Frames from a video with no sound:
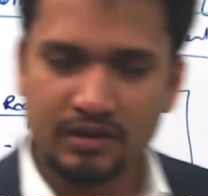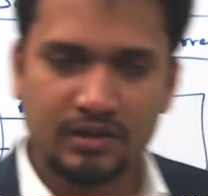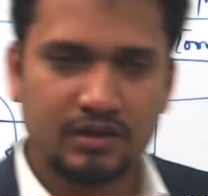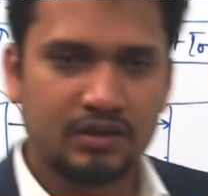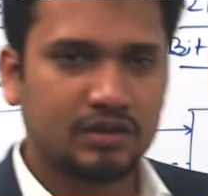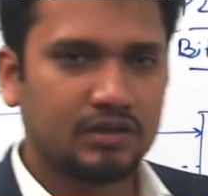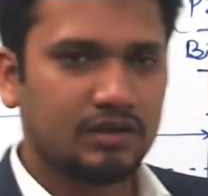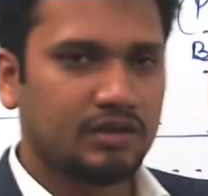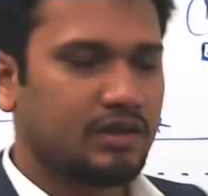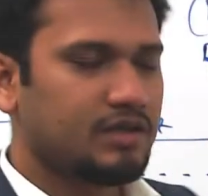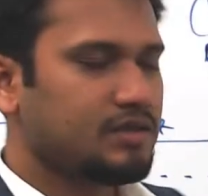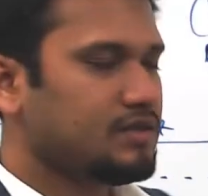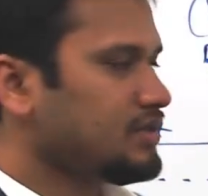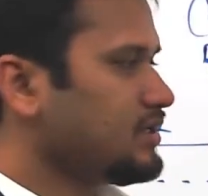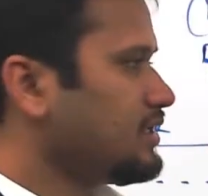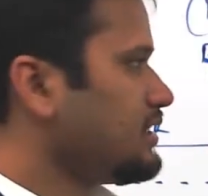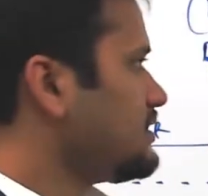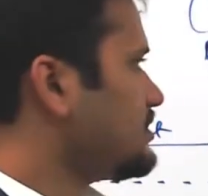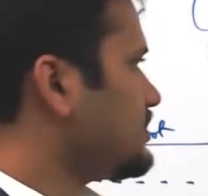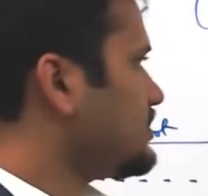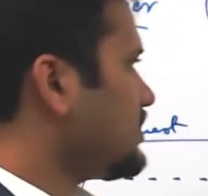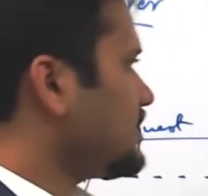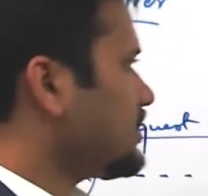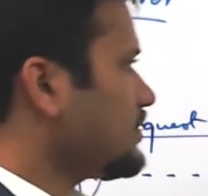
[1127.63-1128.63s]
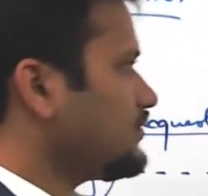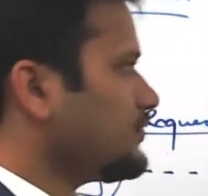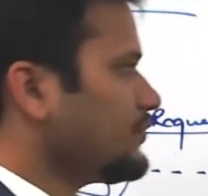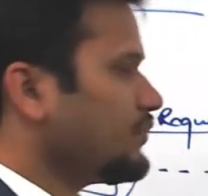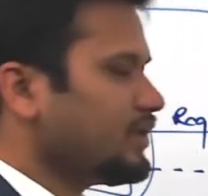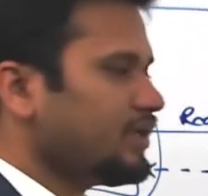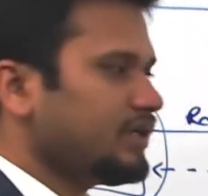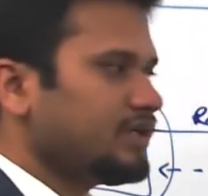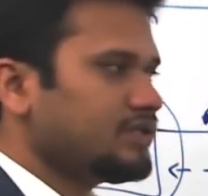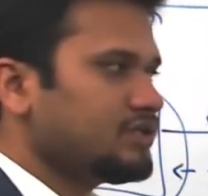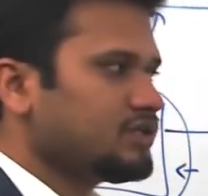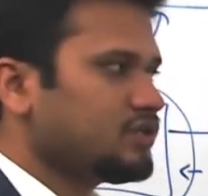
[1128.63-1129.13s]
this is
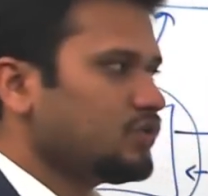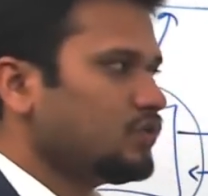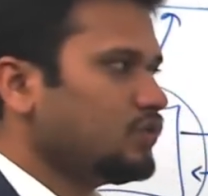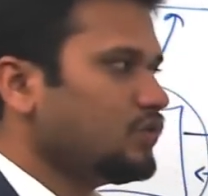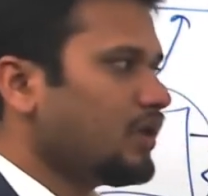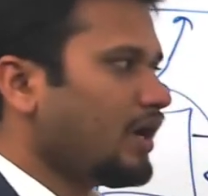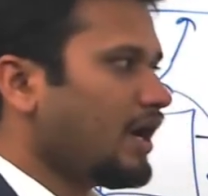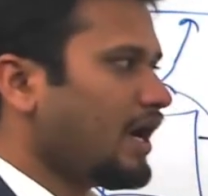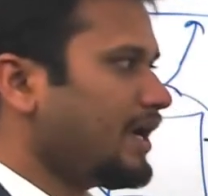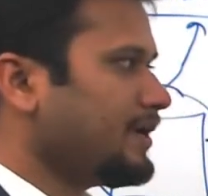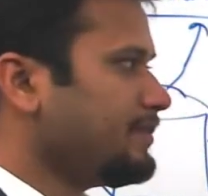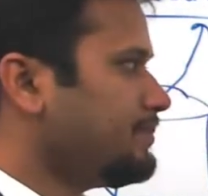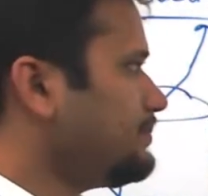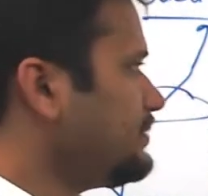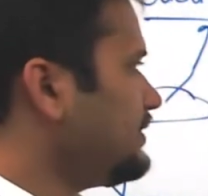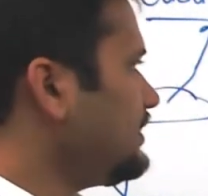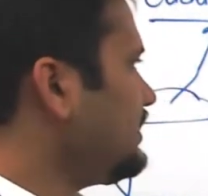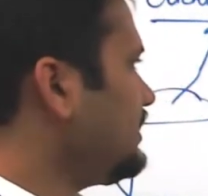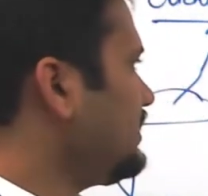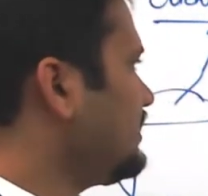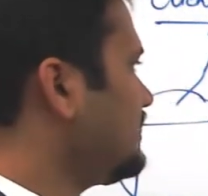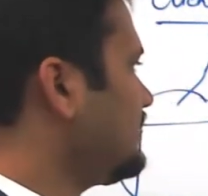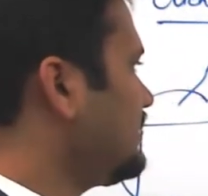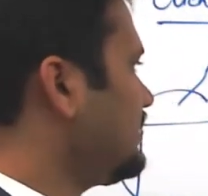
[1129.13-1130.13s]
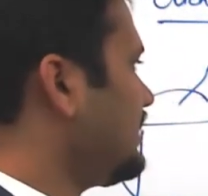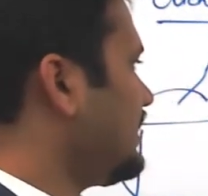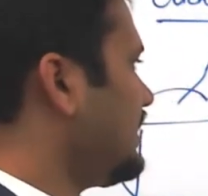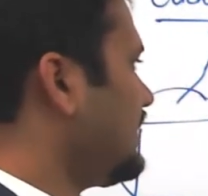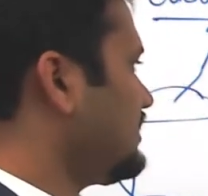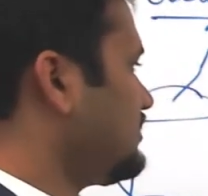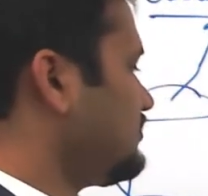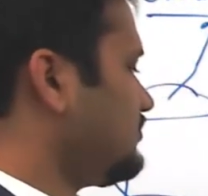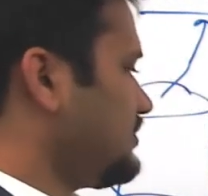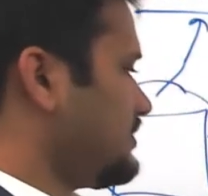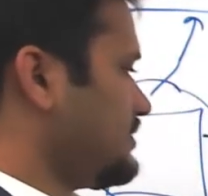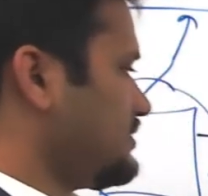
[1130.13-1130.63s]
equivalent to IP
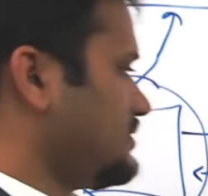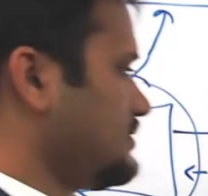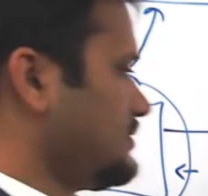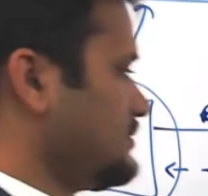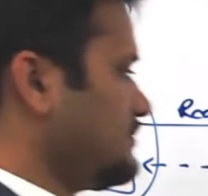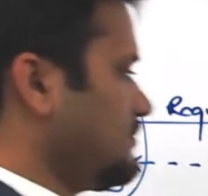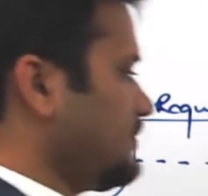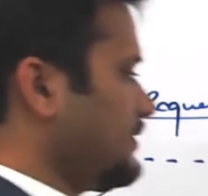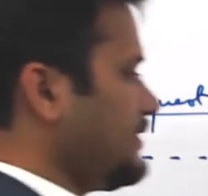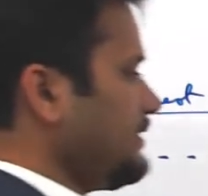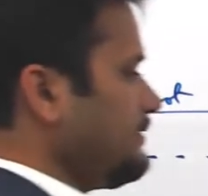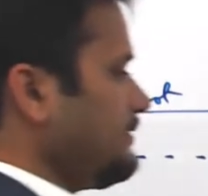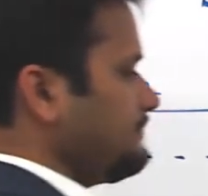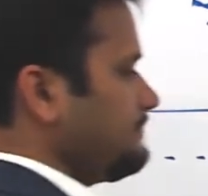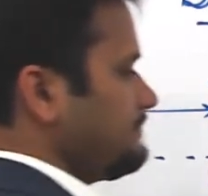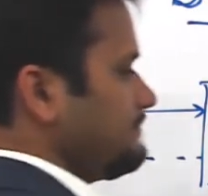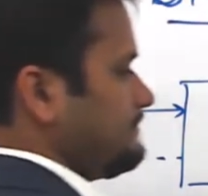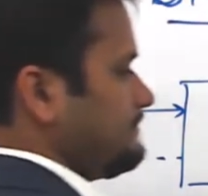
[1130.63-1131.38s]
address. Okay.